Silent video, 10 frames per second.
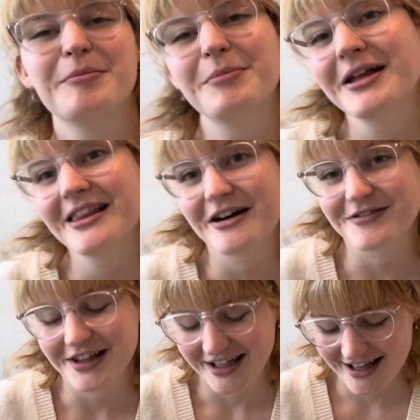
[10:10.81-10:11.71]
be
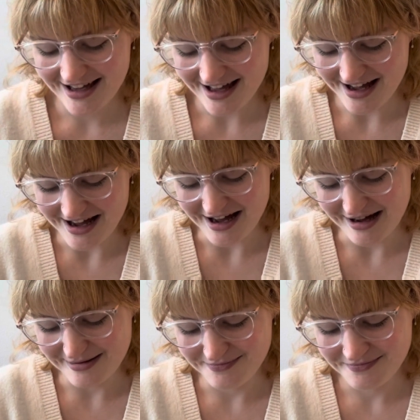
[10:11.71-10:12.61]
lovely,
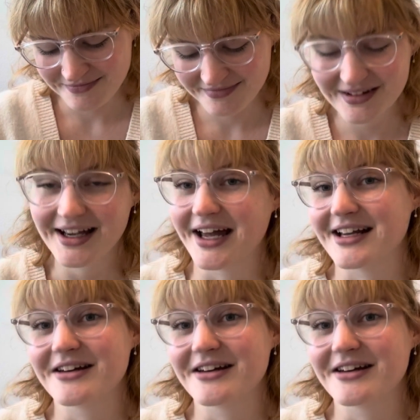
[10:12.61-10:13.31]
and